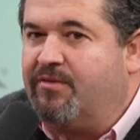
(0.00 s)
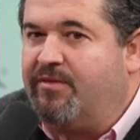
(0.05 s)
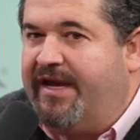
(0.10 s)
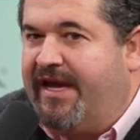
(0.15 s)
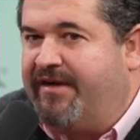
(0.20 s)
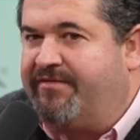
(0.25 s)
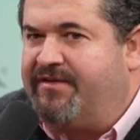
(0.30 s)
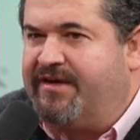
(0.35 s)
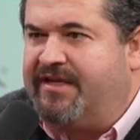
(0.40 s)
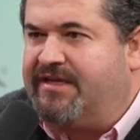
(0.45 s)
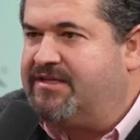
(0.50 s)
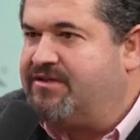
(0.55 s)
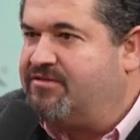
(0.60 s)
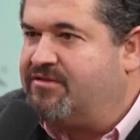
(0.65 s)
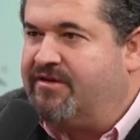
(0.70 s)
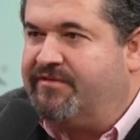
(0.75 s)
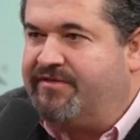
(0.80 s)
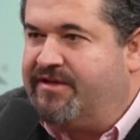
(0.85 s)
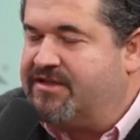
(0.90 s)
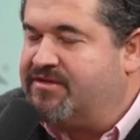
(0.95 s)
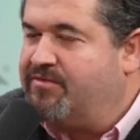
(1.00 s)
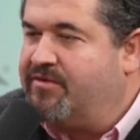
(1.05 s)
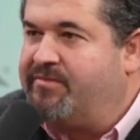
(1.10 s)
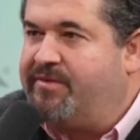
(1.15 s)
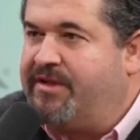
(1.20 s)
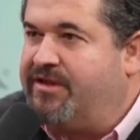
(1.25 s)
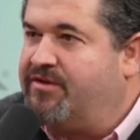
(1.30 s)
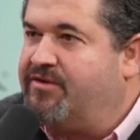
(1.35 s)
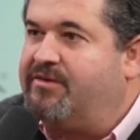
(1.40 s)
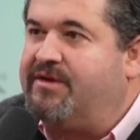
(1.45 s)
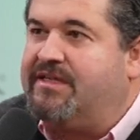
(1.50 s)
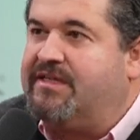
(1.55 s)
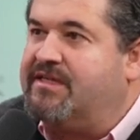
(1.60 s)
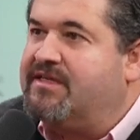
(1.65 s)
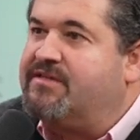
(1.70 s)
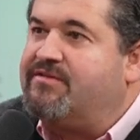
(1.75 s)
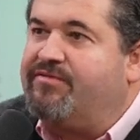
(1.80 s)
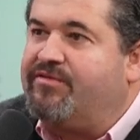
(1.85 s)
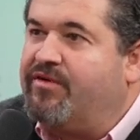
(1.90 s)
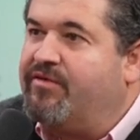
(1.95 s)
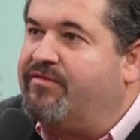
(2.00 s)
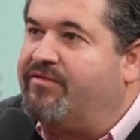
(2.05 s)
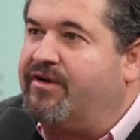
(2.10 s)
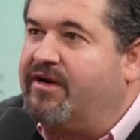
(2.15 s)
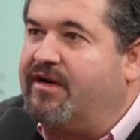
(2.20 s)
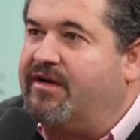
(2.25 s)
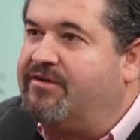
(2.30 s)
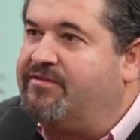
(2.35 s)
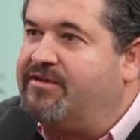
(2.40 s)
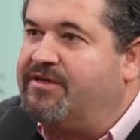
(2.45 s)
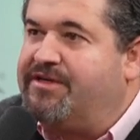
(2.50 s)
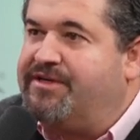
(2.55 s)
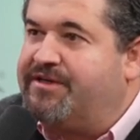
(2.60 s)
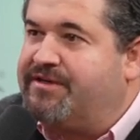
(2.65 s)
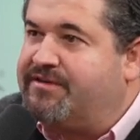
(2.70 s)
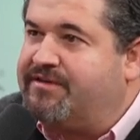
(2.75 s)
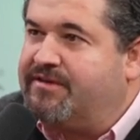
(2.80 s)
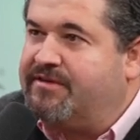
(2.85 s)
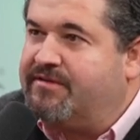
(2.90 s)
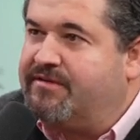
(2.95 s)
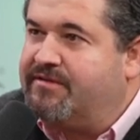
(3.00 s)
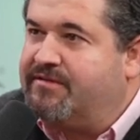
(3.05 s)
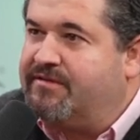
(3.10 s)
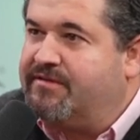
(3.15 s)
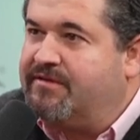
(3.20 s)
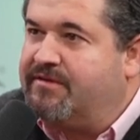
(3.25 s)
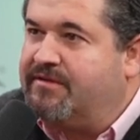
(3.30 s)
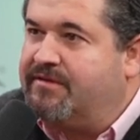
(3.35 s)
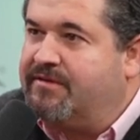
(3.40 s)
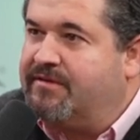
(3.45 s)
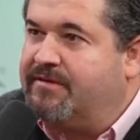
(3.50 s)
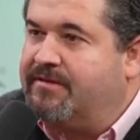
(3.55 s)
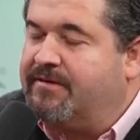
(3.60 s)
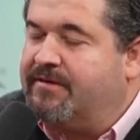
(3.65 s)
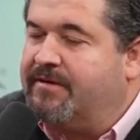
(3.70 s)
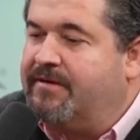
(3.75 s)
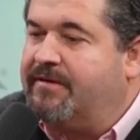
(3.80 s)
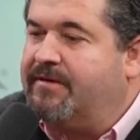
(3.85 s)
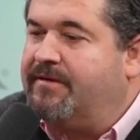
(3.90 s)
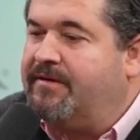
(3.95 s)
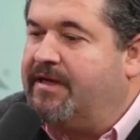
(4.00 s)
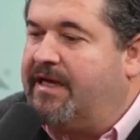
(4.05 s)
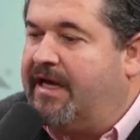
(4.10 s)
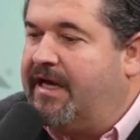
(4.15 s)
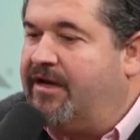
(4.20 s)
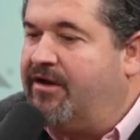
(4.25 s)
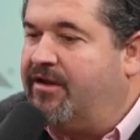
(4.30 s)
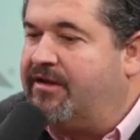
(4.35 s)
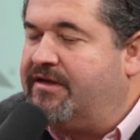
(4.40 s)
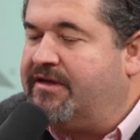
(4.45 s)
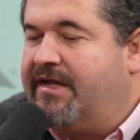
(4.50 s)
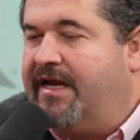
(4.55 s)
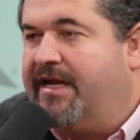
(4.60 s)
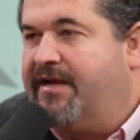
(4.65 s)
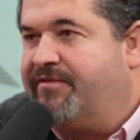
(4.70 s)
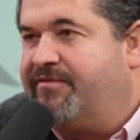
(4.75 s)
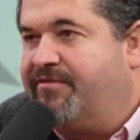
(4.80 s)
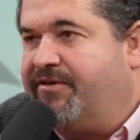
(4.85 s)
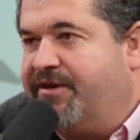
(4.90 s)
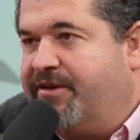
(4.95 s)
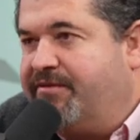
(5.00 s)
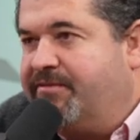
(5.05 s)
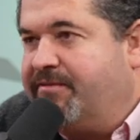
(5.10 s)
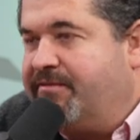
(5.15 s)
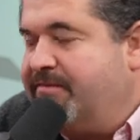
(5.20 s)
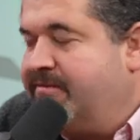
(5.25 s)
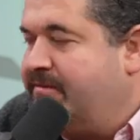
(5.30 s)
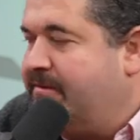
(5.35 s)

We have a history of this. We've been doing this for over 100 years. Another data for you.